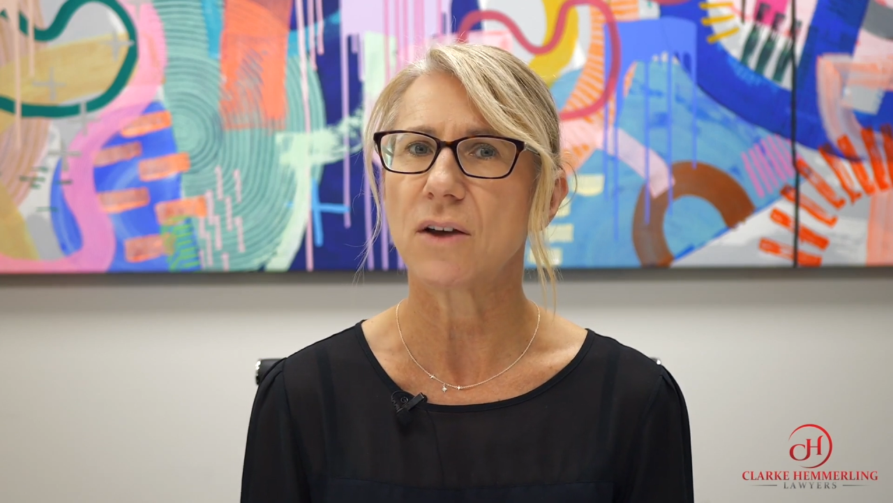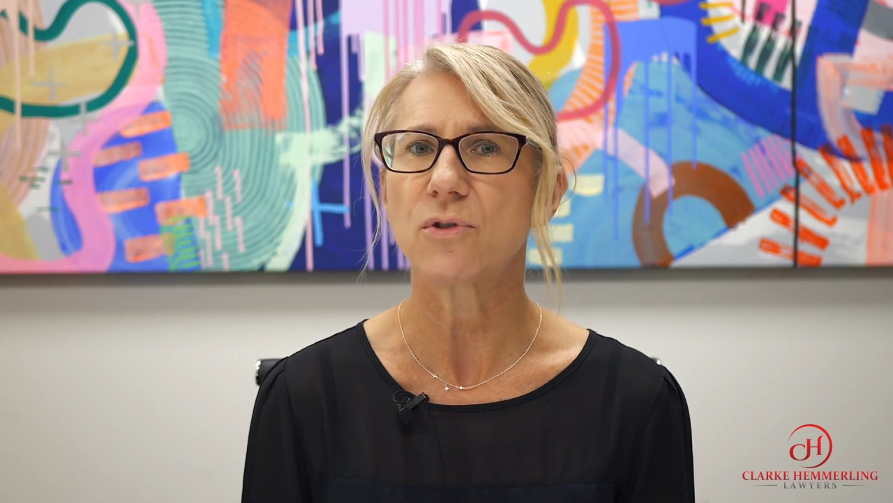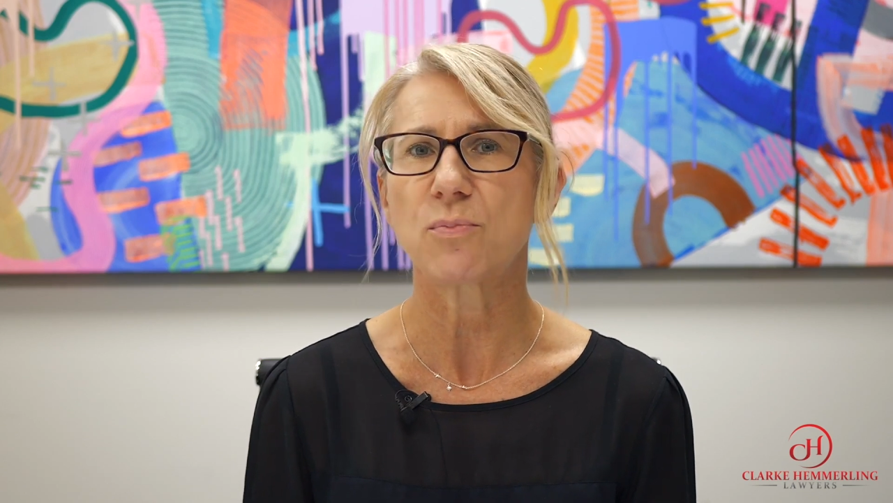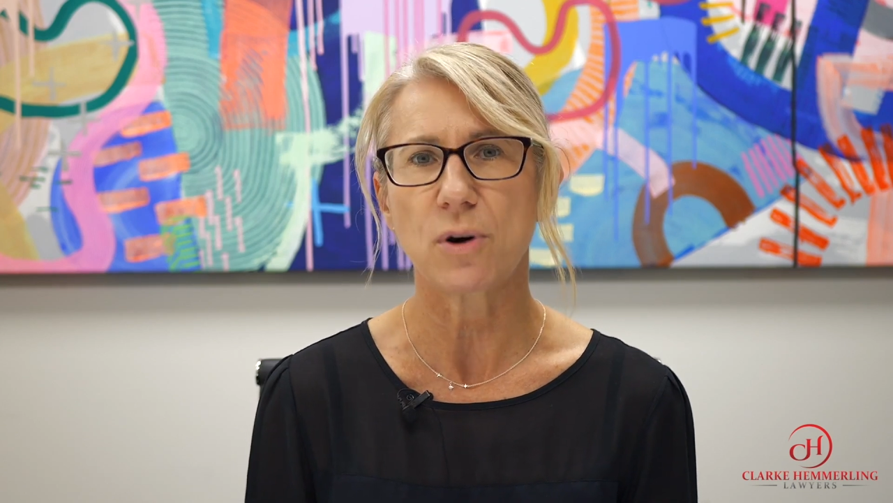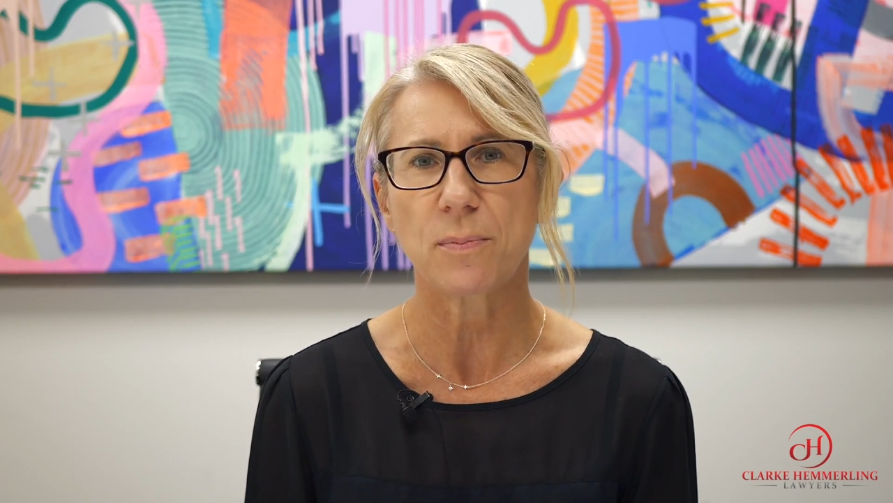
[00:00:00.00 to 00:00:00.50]
if
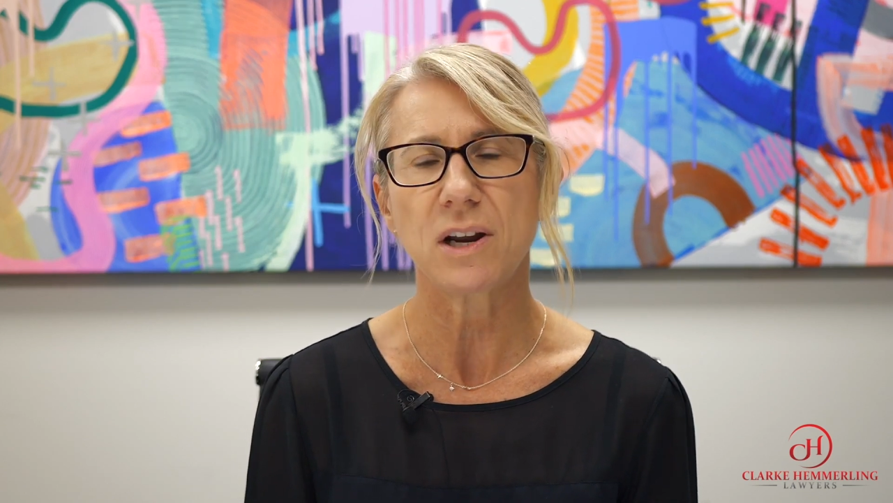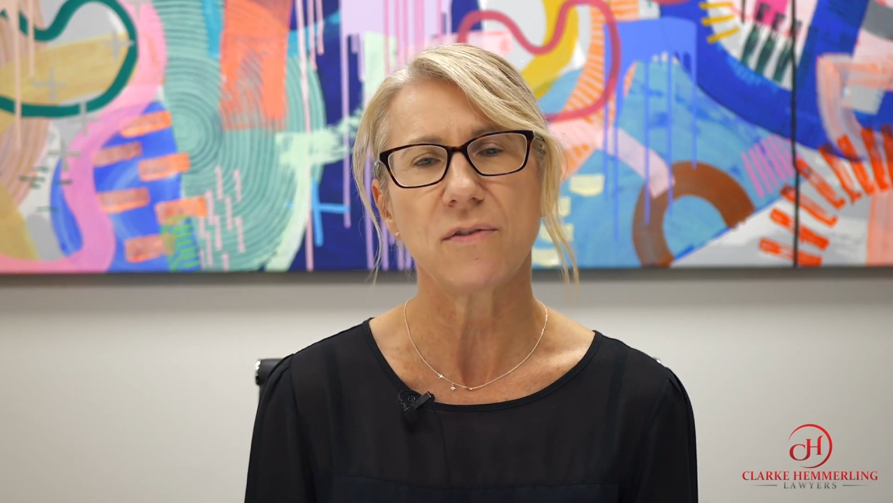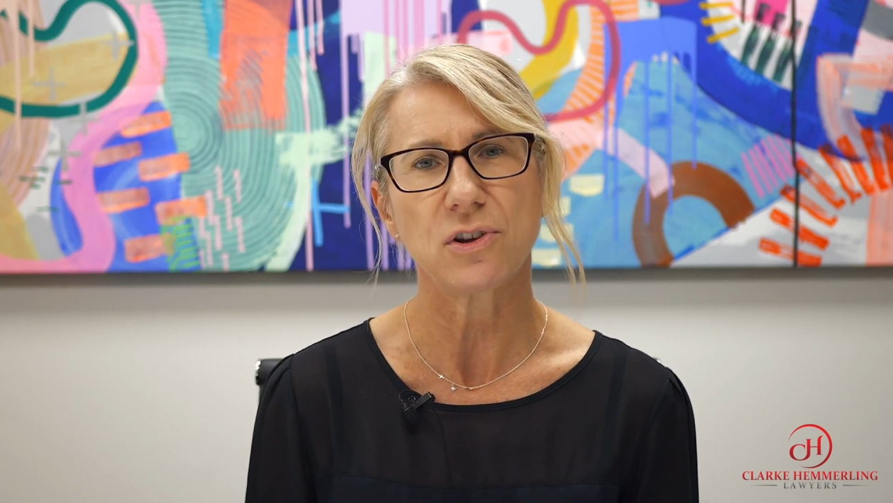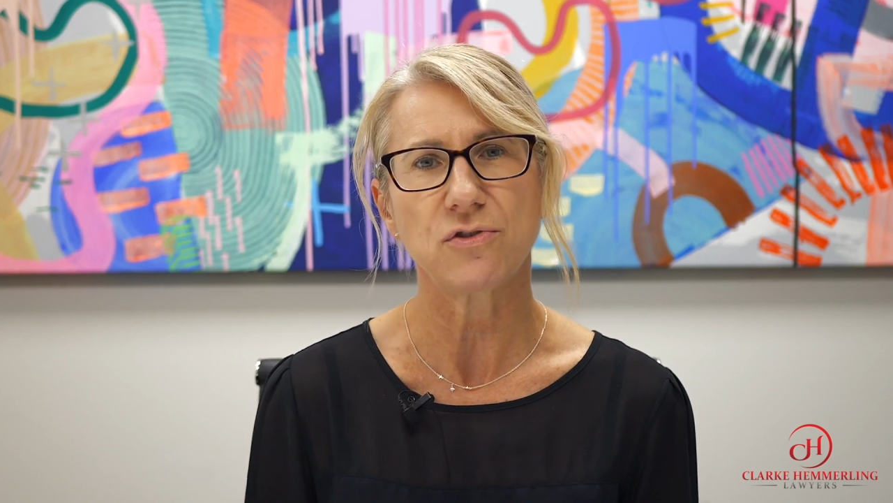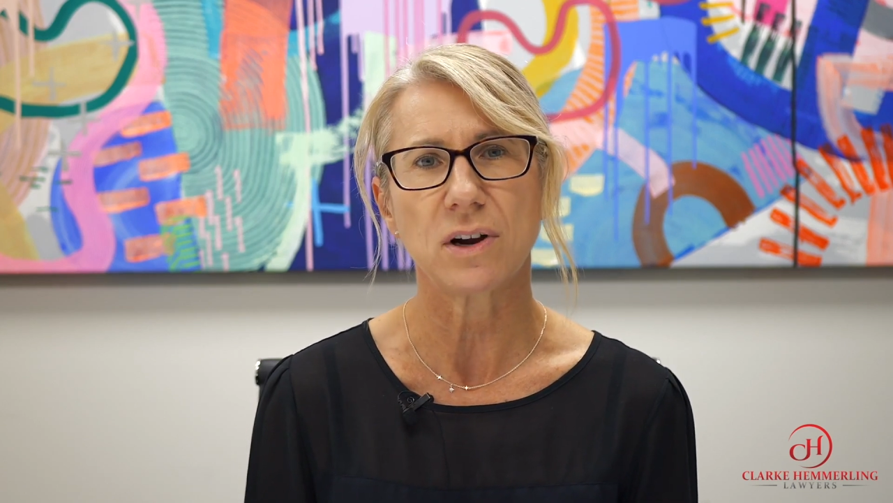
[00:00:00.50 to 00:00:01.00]
the property
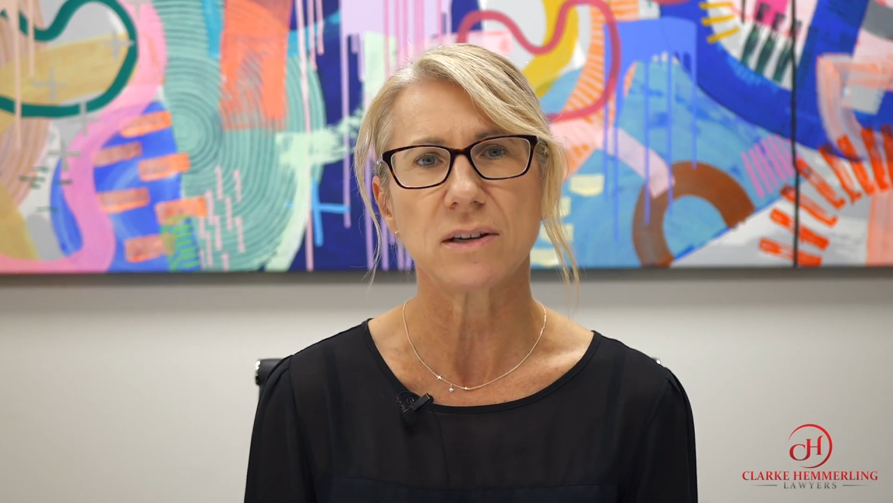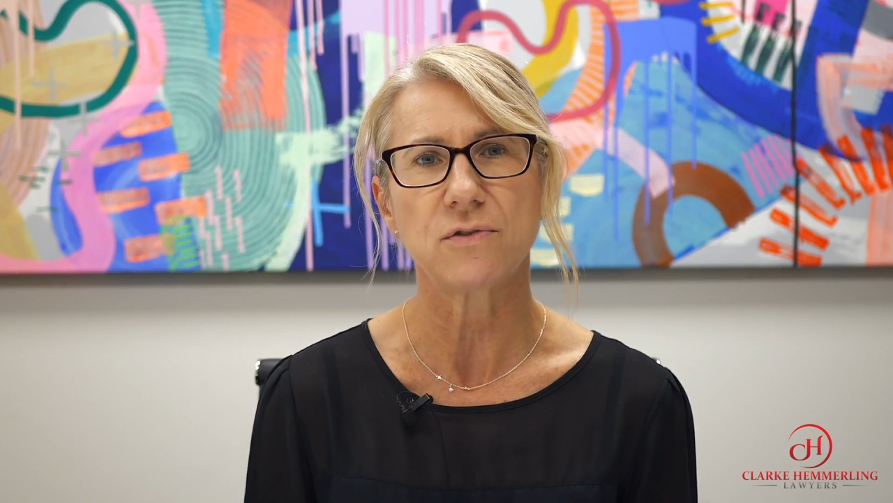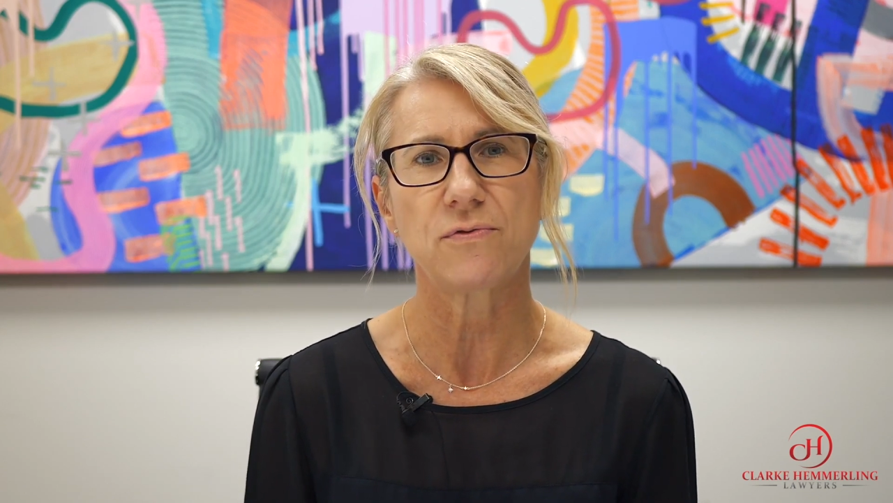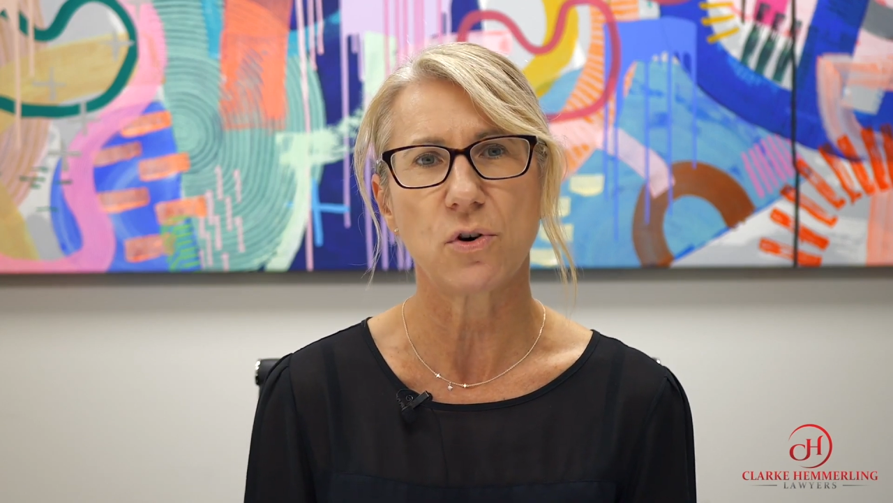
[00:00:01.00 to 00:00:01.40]
of the trust